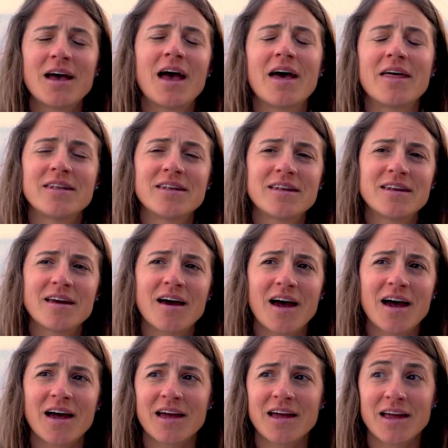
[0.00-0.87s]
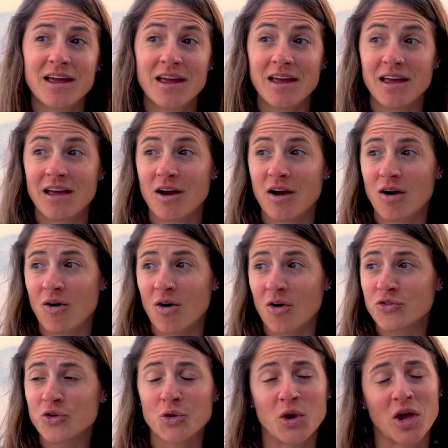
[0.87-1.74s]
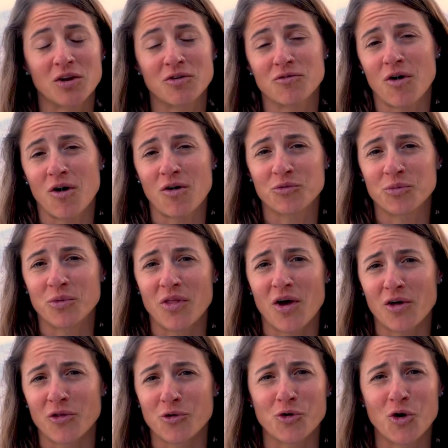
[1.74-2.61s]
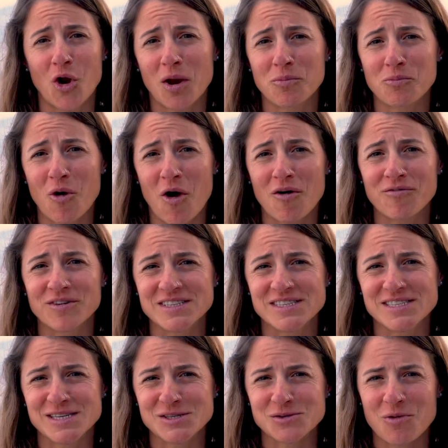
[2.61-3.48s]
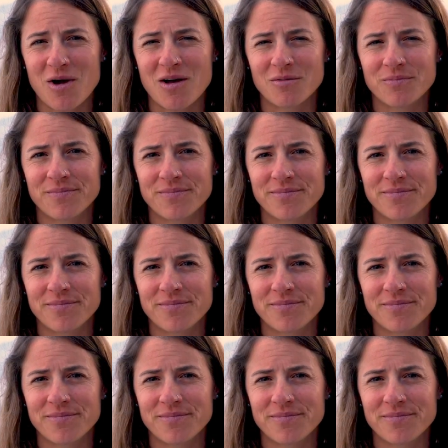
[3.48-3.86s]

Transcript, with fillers: and I also get involved with other nonprofits as well.